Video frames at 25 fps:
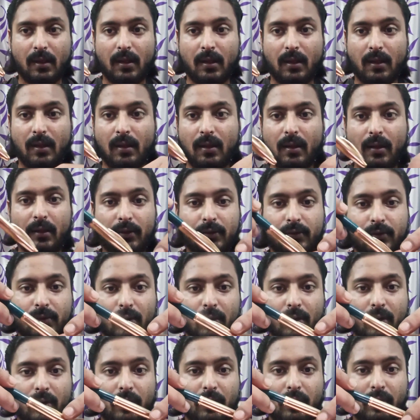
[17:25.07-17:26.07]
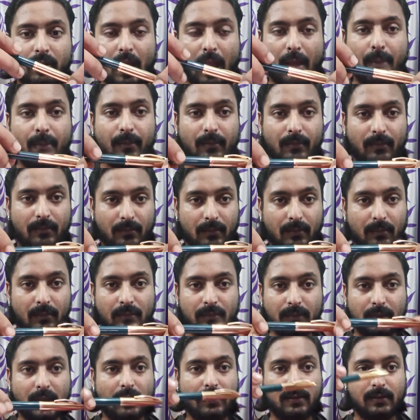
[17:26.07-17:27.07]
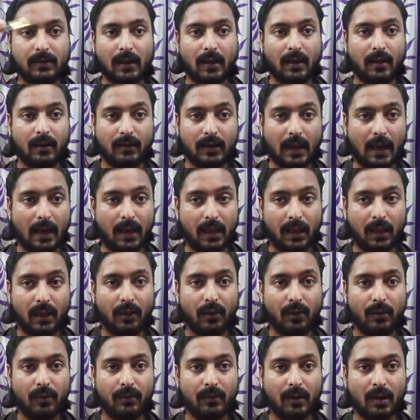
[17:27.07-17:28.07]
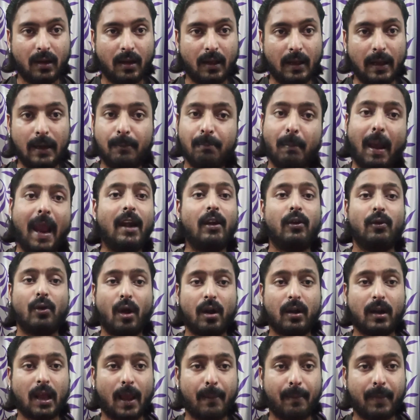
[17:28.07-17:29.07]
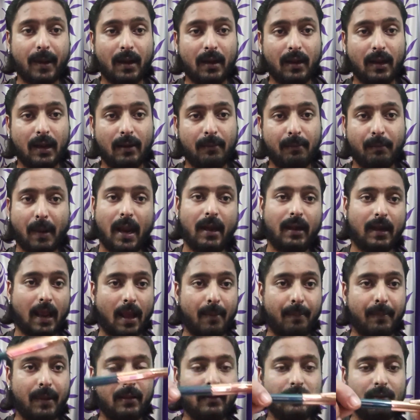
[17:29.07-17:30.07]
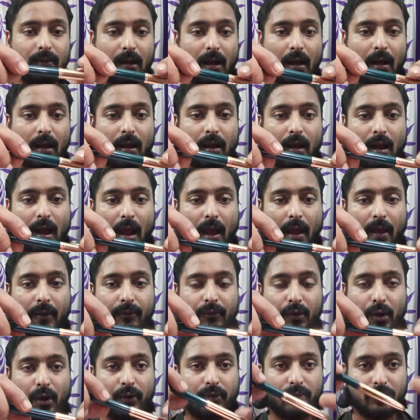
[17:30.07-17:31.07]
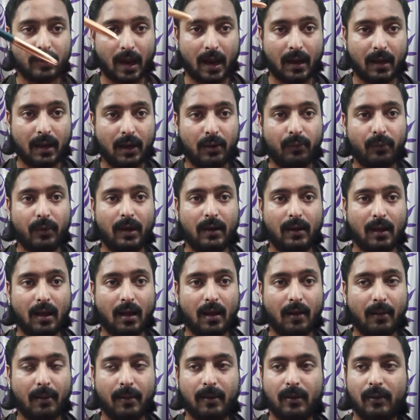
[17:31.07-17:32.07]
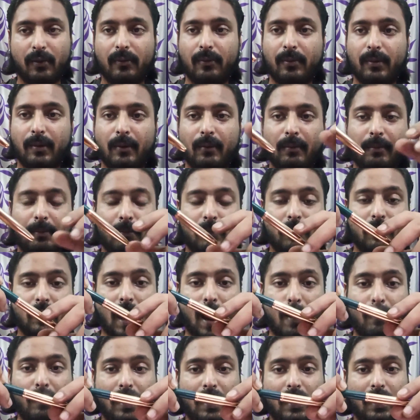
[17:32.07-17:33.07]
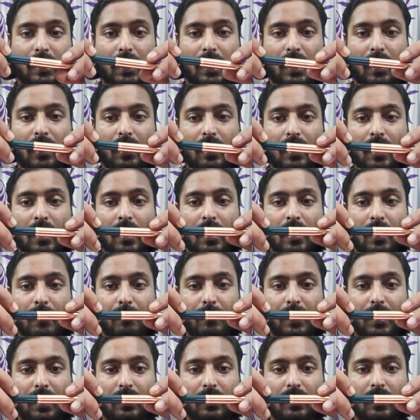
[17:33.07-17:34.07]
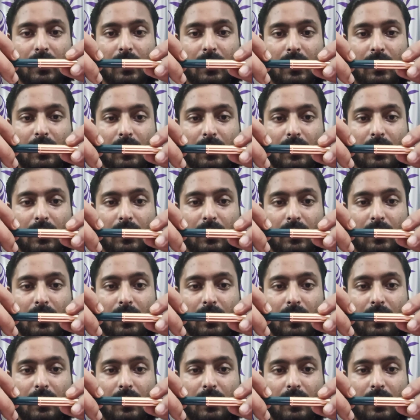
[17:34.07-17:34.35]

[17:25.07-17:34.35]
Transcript: So I'm just telling you, it might not happen, it might happen. I have not tried it with Camlin ink, but